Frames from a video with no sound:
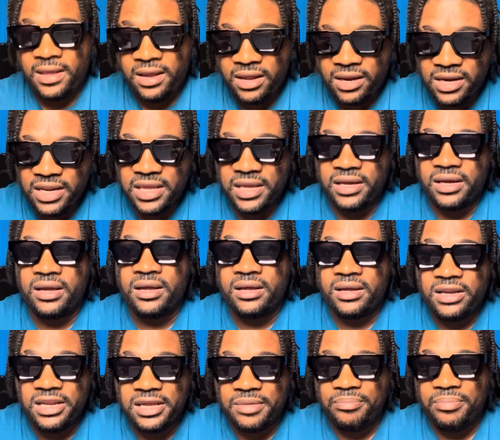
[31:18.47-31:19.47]
Link,
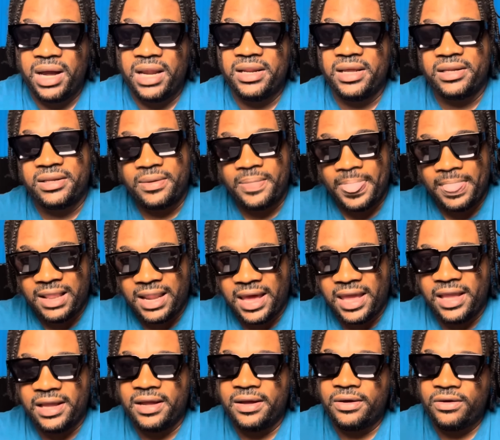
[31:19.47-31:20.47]
click on it,
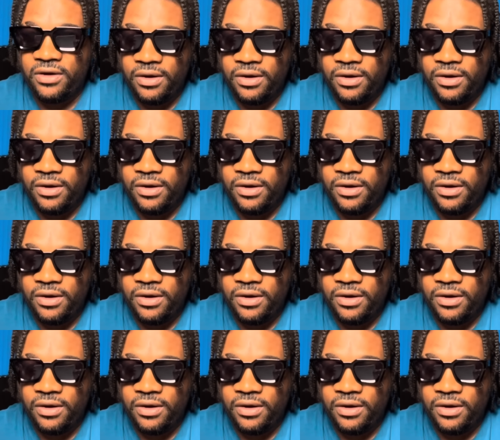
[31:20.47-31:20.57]
like,